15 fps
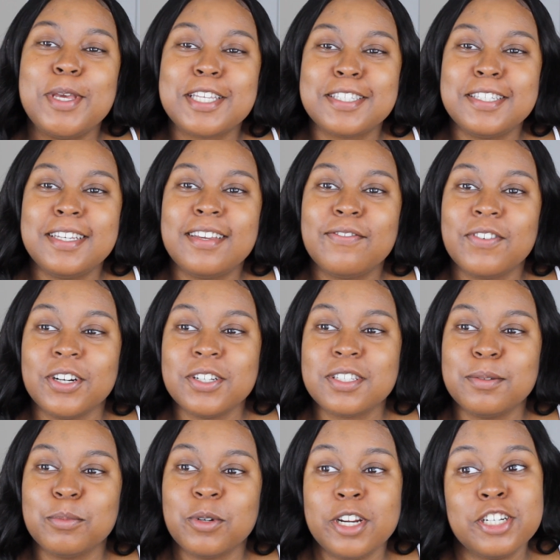mixing
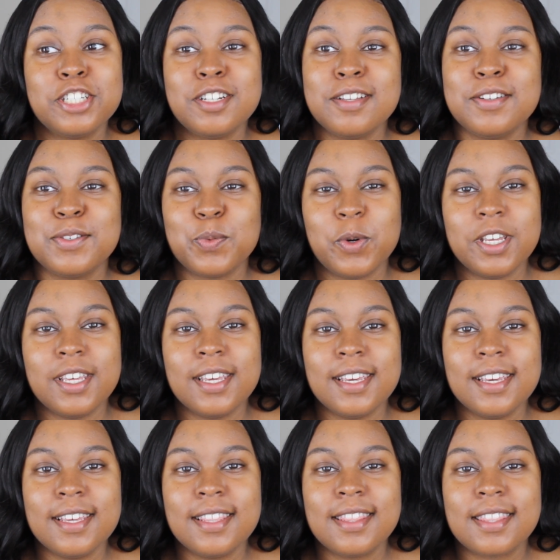first impressions
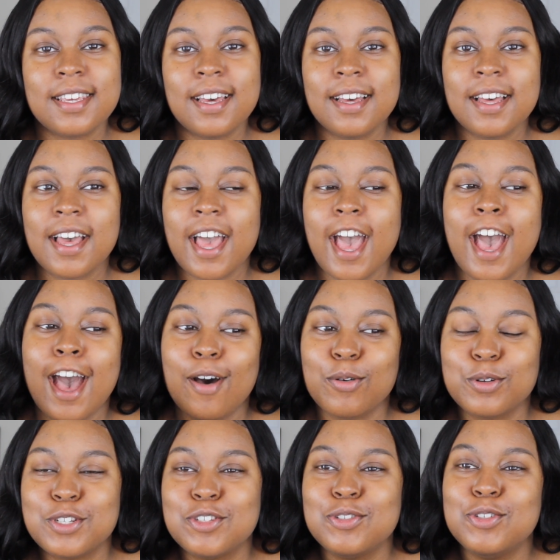with how
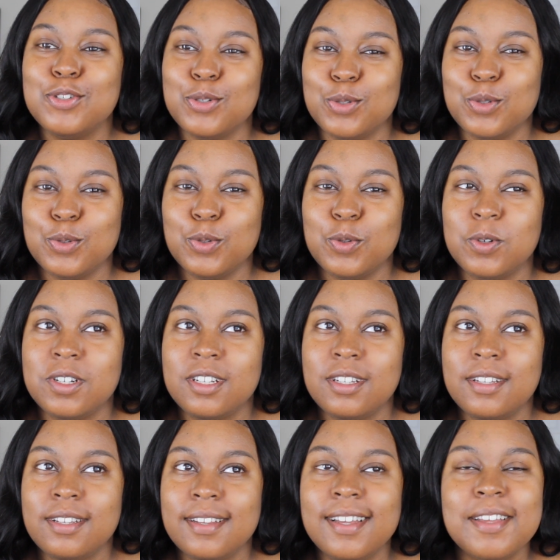to do
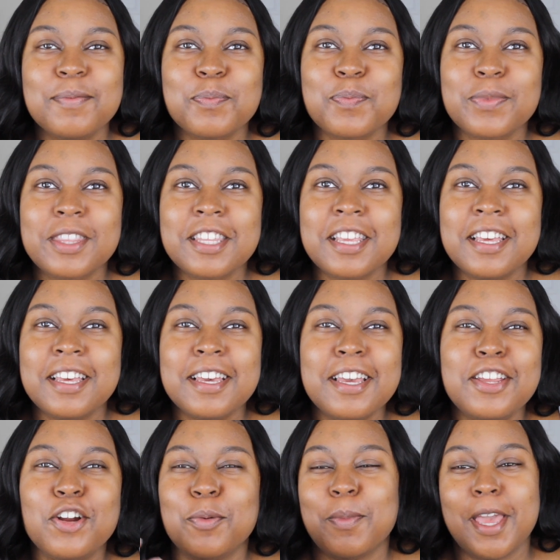
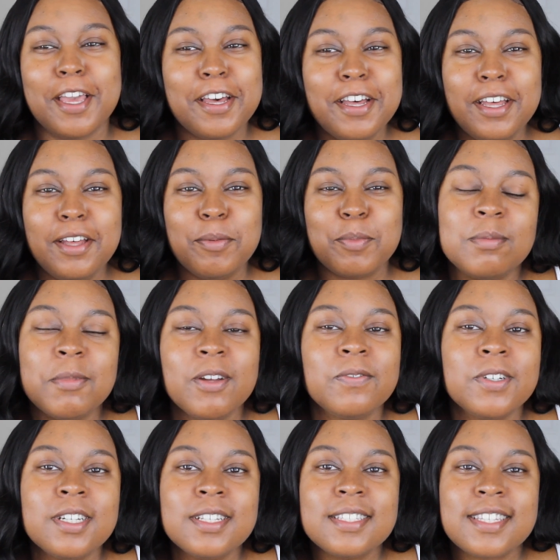your makeup. Some of my
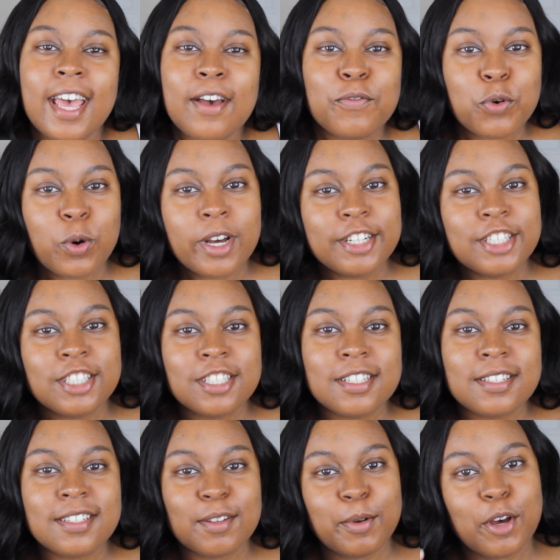friends have
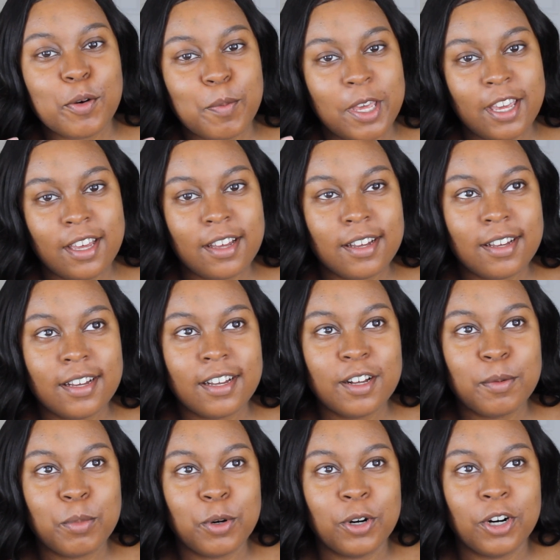questions about
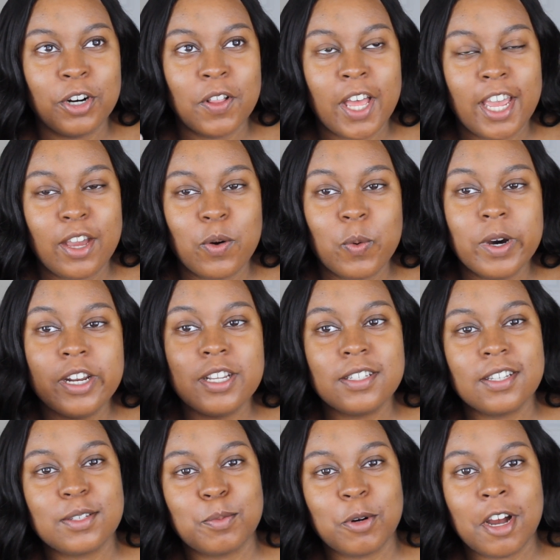makeup, or like, what does
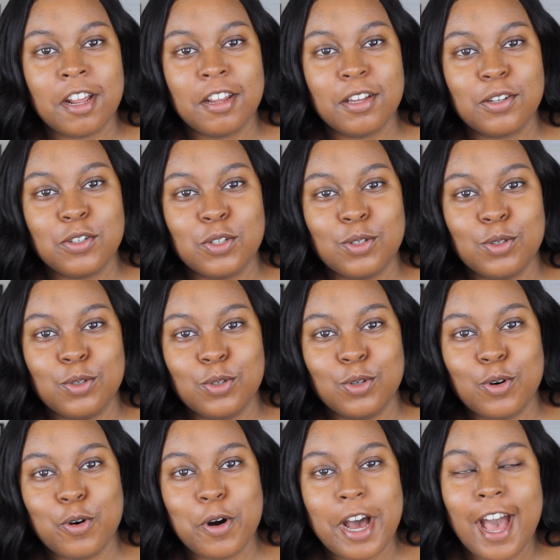this product
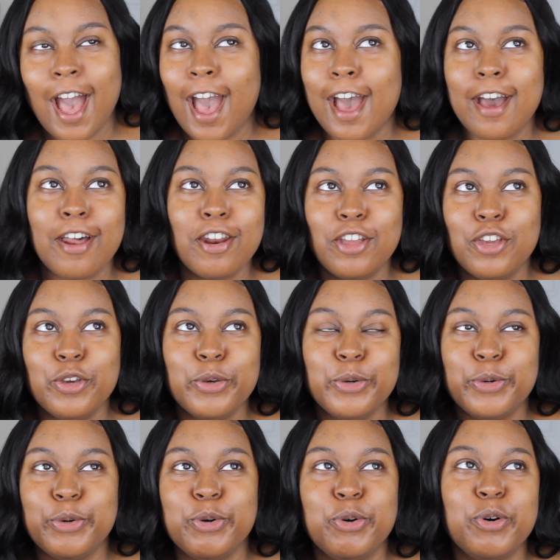do? How do
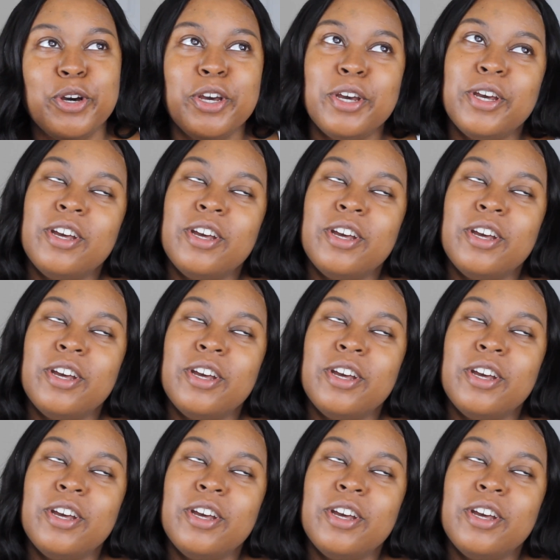you